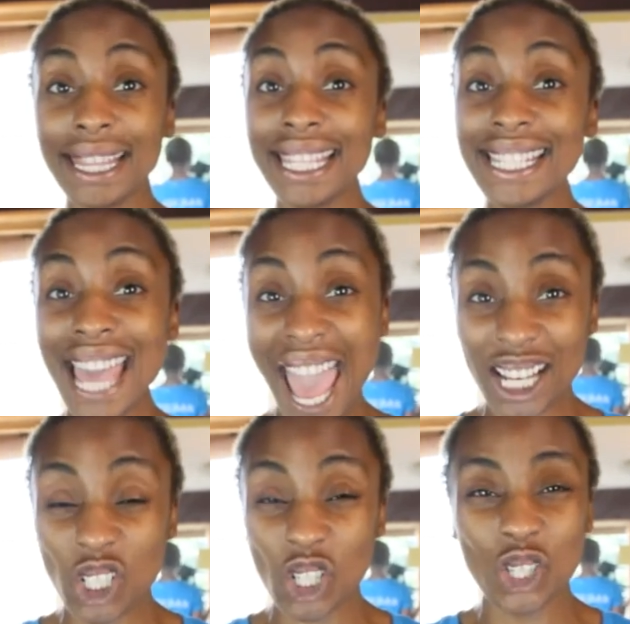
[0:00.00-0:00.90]
these
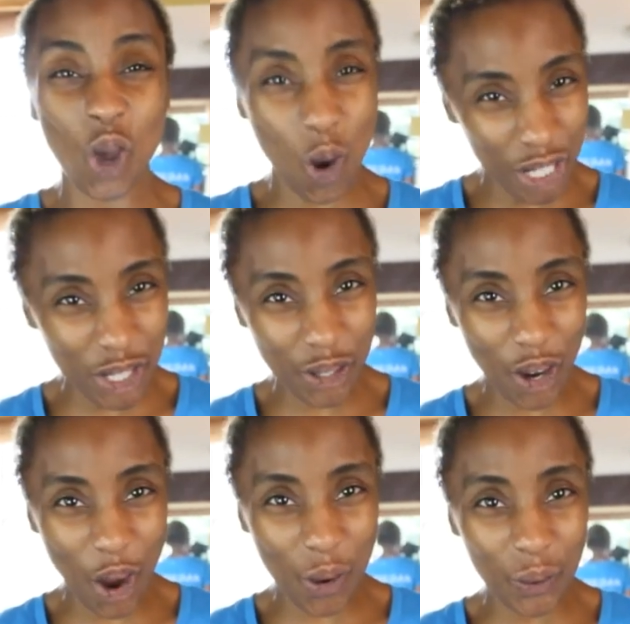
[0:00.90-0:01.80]
actions on
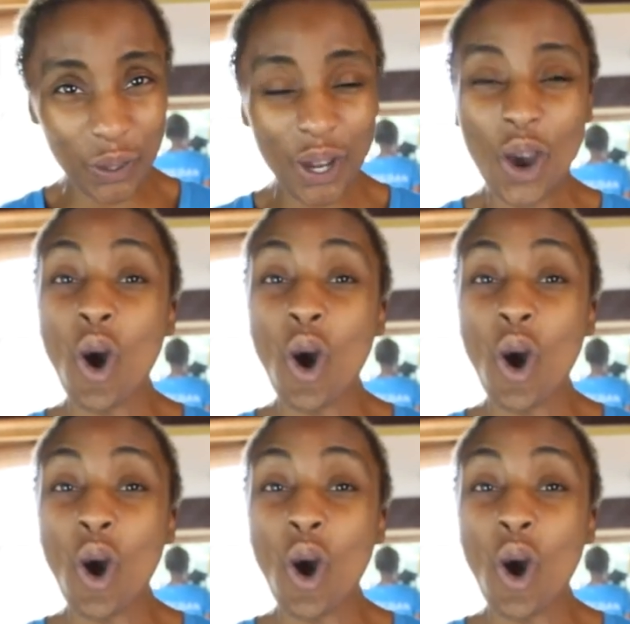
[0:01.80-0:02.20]
your own